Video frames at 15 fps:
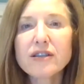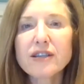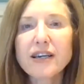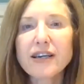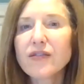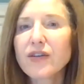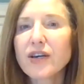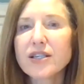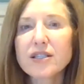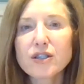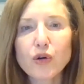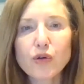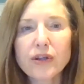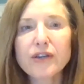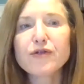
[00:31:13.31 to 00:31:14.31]
They give us
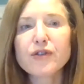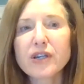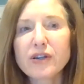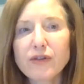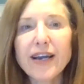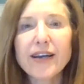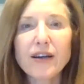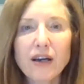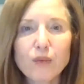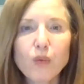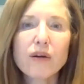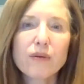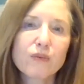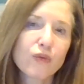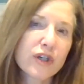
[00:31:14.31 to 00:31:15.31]
totally free rein on
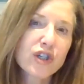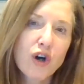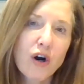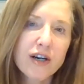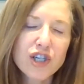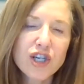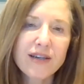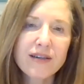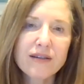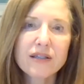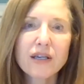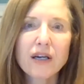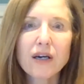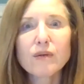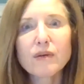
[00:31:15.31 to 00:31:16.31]
what we're charging.
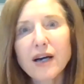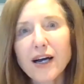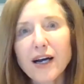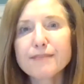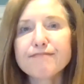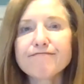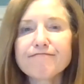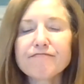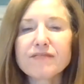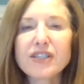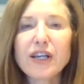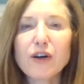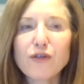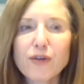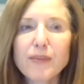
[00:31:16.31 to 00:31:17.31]
So,
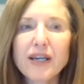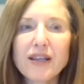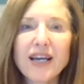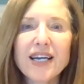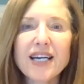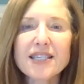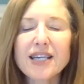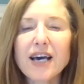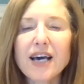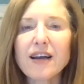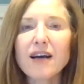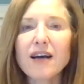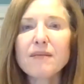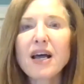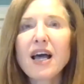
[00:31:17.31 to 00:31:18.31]
you know, for me, like I said,
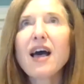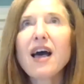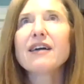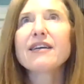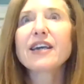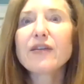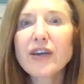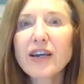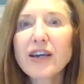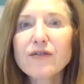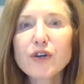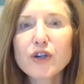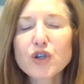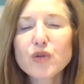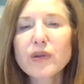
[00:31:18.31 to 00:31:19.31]
giving it
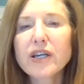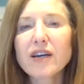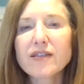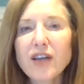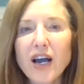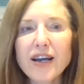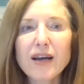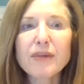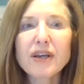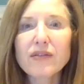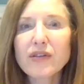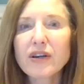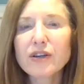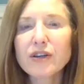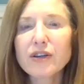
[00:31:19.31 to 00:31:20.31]
virtually online, I'm
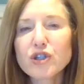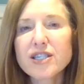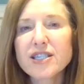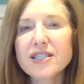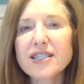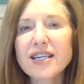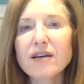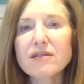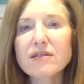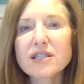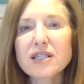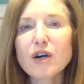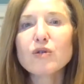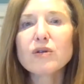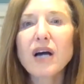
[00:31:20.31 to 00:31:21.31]
giving a huge discount.
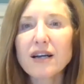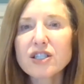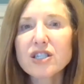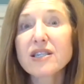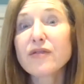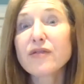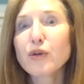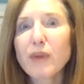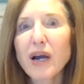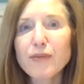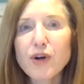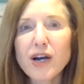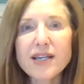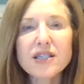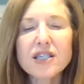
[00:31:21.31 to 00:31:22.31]
So I'll just give you my
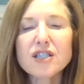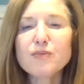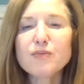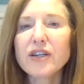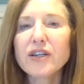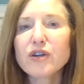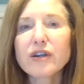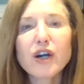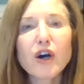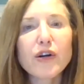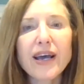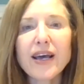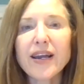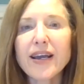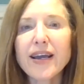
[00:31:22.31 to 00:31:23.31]
prices, but you can go
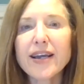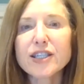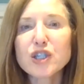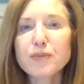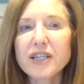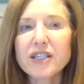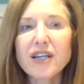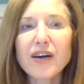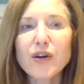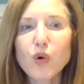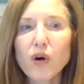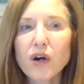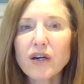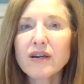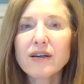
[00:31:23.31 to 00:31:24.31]
to
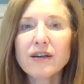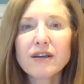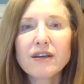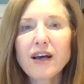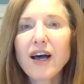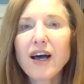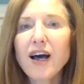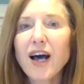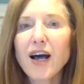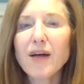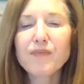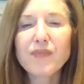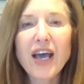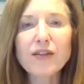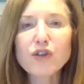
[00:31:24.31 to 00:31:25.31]
nahb.org
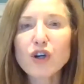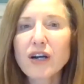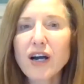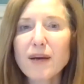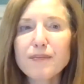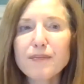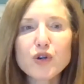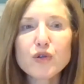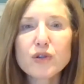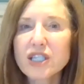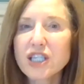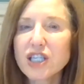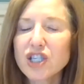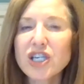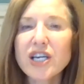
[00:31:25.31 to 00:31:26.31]
and look up who's
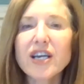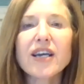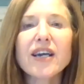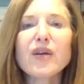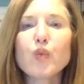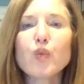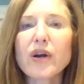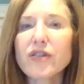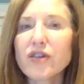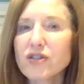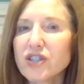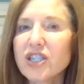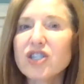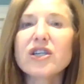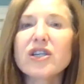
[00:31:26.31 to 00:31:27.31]
teaching and where they're
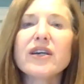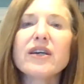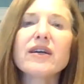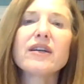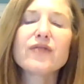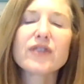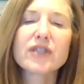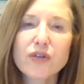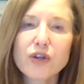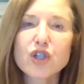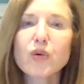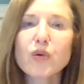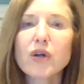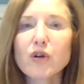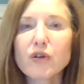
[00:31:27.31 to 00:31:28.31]
teaching, and if it's
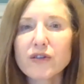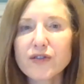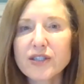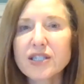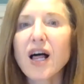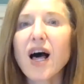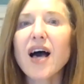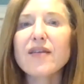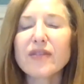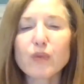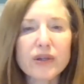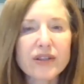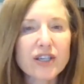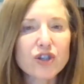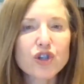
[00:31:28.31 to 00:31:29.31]
virtual or if it's live and
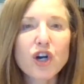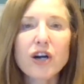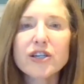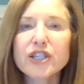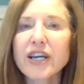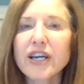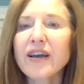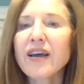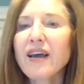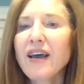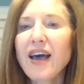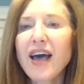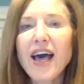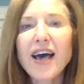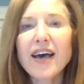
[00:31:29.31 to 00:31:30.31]
what they're charging.
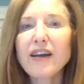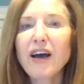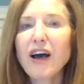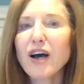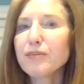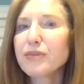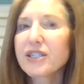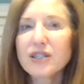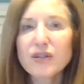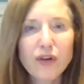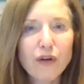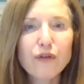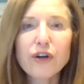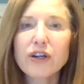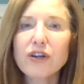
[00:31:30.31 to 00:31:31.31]
And please
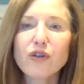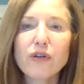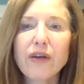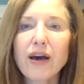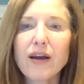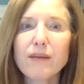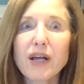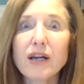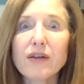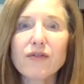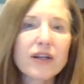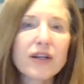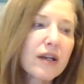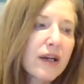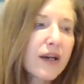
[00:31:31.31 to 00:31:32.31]
feel free to do that. I'm not
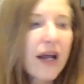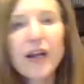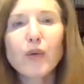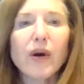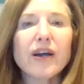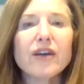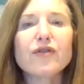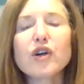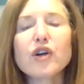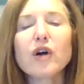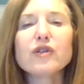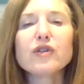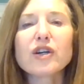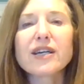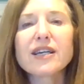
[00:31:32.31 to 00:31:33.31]
offended in any way if you
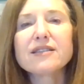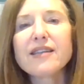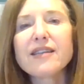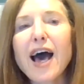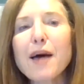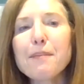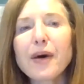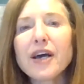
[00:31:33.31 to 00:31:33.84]
go and look into that.